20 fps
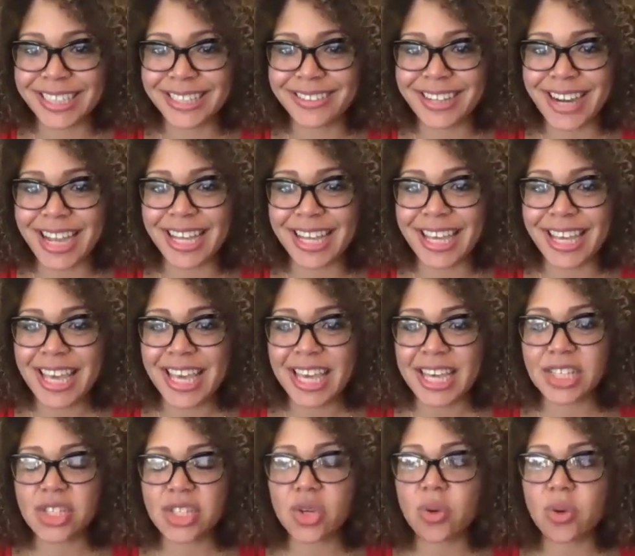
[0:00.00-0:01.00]
right
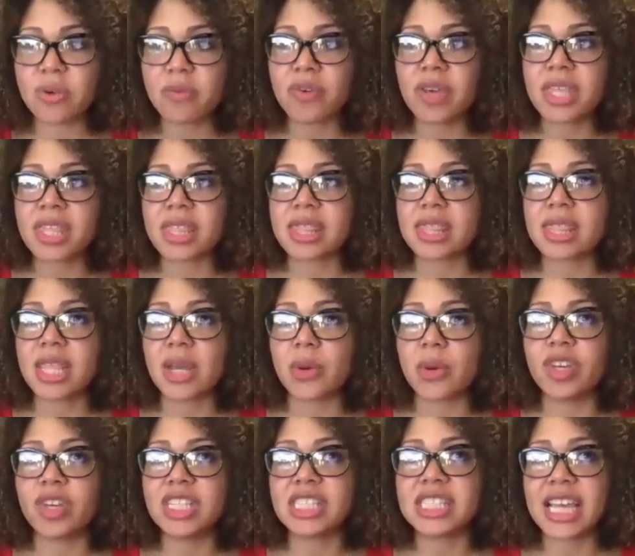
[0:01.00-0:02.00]
and so if we if
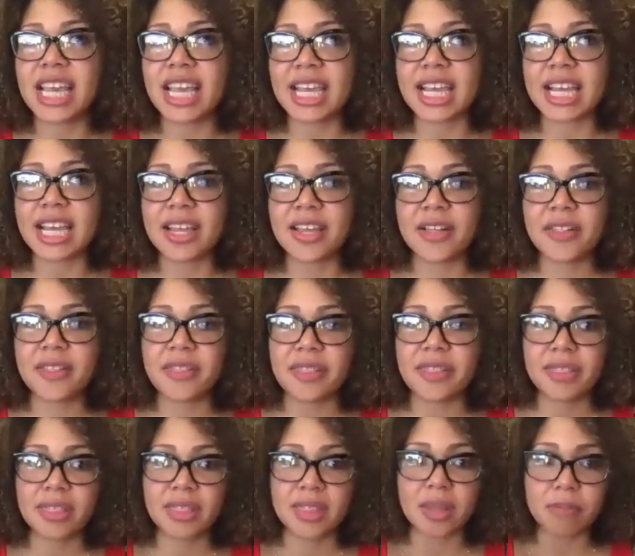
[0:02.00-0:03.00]
we take
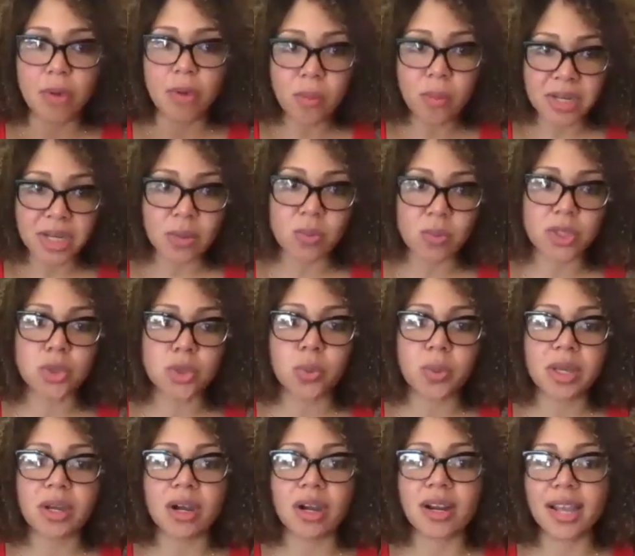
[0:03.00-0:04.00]
the moment in which
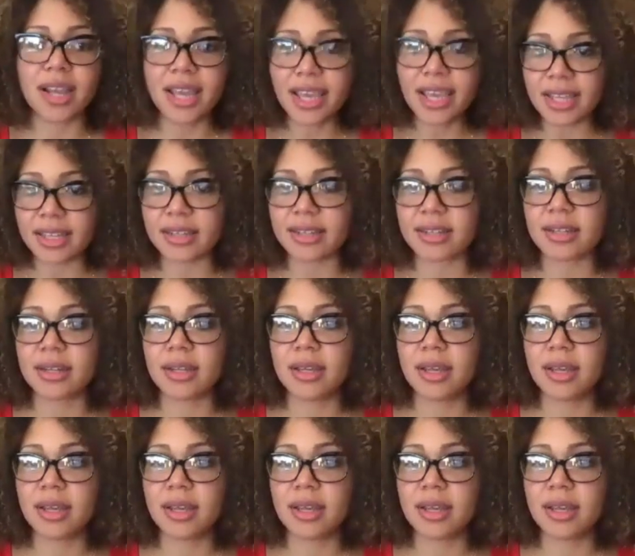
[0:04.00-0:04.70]
we are in